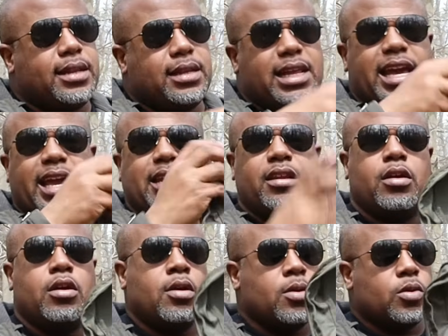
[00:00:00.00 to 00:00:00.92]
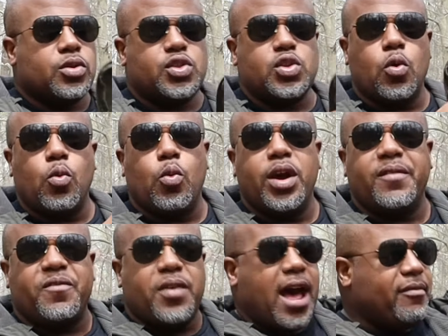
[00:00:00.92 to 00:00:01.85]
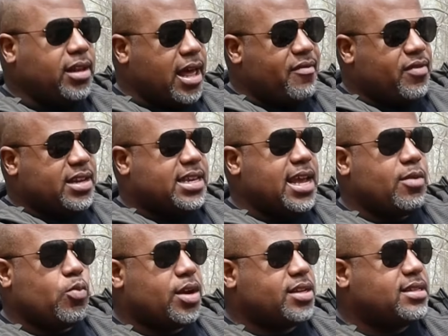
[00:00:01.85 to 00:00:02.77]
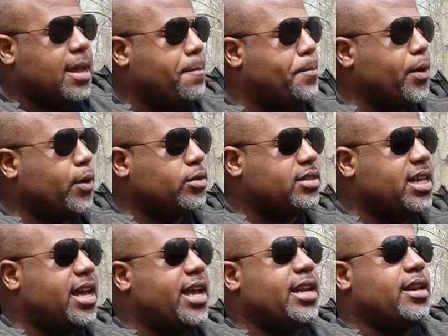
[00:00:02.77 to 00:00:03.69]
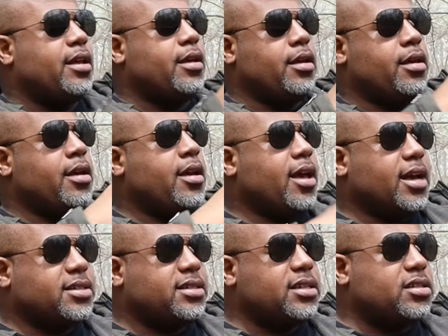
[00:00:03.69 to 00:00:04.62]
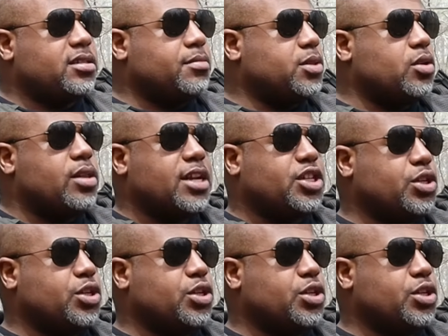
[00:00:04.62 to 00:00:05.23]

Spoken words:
lid. So what 511 did was they built in a system so that